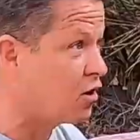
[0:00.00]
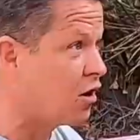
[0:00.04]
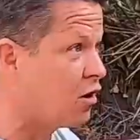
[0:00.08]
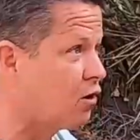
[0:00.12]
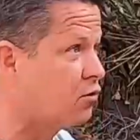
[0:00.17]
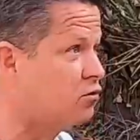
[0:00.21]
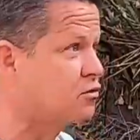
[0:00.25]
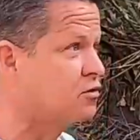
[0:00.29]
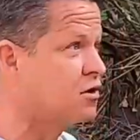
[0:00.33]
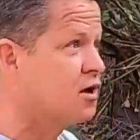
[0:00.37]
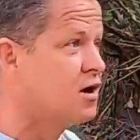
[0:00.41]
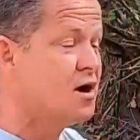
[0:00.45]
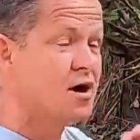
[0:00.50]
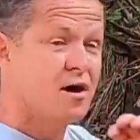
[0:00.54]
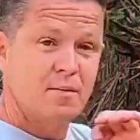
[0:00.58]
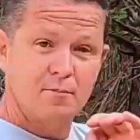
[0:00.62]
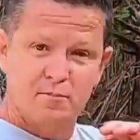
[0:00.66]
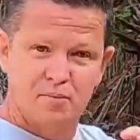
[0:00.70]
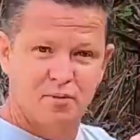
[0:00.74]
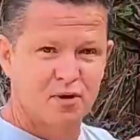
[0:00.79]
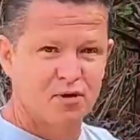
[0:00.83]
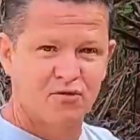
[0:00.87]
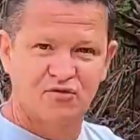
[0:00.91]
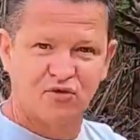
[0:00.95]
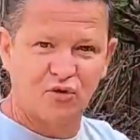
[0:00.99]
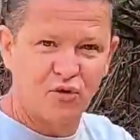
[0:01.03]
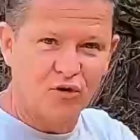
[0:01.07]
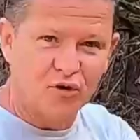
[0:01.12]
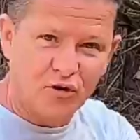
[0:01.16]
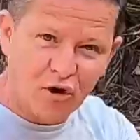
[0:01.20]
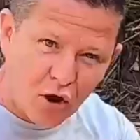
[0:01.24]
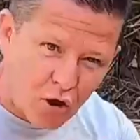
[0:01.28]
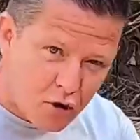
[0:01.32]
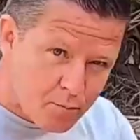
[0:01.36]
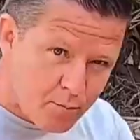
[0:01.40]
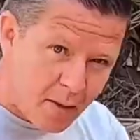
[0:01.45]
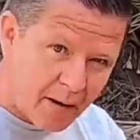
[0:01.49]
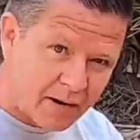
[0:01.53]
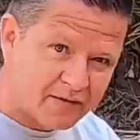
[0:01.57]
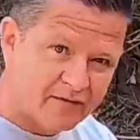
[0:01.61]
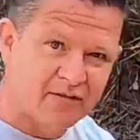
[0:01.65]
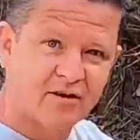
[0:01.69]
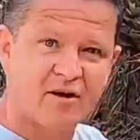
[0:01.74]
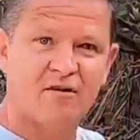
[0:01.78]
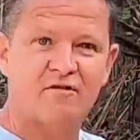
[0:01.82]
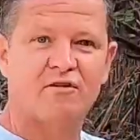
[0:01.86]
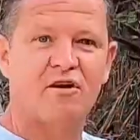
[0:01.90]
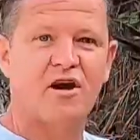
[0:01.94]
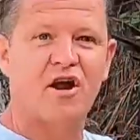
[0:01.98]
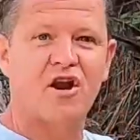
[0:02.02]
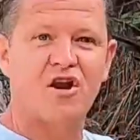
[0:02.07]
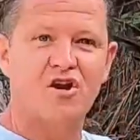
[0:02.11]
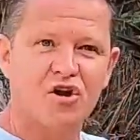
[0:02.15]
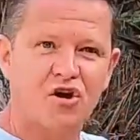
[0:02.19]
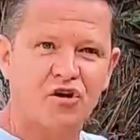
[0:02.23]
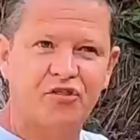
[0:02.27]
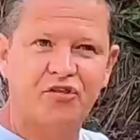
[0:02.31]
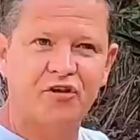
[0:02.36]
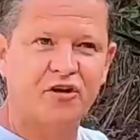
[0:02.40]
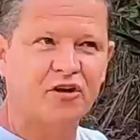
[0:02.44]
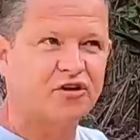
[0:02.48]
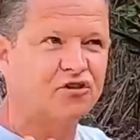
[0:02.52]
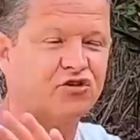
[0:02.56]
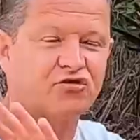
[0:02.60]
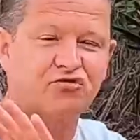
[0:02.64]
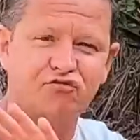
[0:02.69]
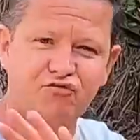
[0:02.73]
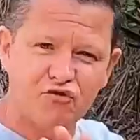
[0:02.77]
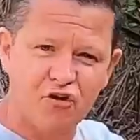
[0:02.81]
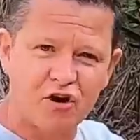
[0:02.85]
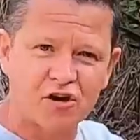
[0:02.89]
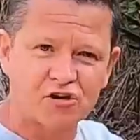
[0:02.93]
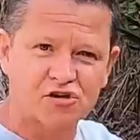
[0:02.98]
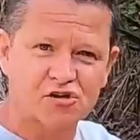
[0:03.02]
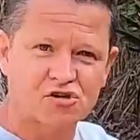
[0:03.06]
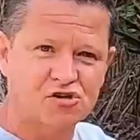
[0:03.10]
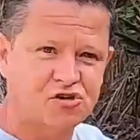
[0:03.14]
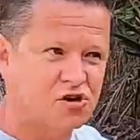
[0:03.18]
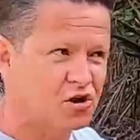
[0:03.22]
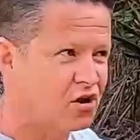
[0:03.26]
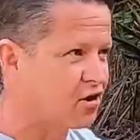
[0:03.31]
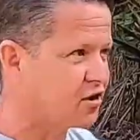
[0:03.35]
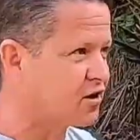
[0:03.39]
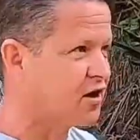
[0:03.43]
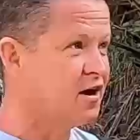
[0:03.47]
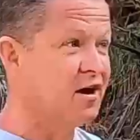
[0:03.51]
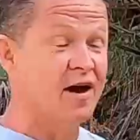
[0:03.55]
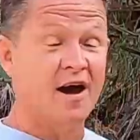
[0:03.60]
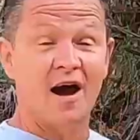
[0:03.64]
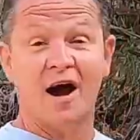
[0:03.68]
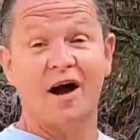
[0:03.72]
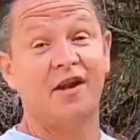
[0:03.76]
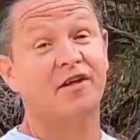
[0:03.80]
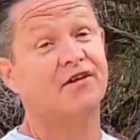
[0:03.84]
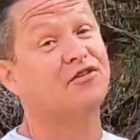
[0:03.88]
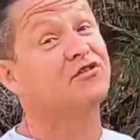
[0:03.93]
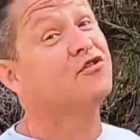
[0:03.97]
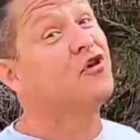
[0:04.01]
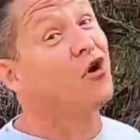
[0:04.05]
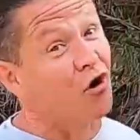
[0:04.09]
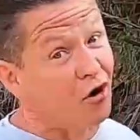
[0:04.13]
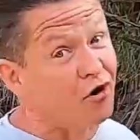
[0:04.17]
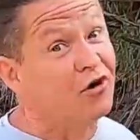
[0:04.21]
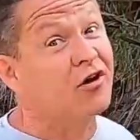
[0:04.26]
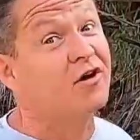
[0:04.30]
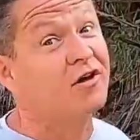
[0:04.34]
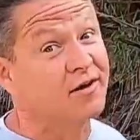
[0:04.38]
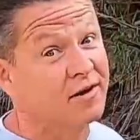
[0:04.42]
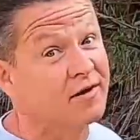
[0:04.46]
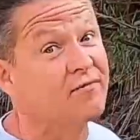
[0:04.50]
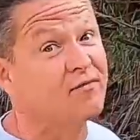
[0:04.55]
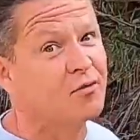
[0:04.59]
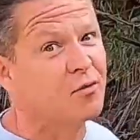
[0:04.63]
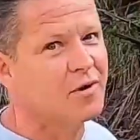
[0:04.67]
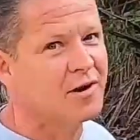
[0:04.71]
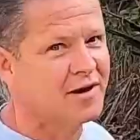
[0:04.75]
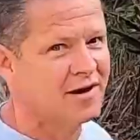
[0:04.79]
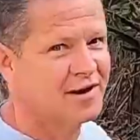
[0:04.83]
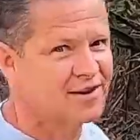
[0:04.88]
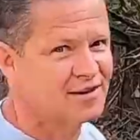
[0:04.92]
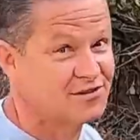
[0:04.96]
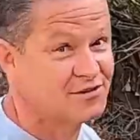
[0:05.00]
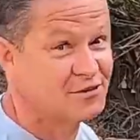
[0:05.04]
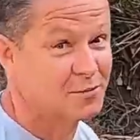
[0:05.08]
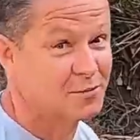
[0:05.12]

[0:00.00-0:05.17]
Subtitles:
cold. Beautiful, no bacteria, nothing, as fresh as you like, and it's not going to give you an icky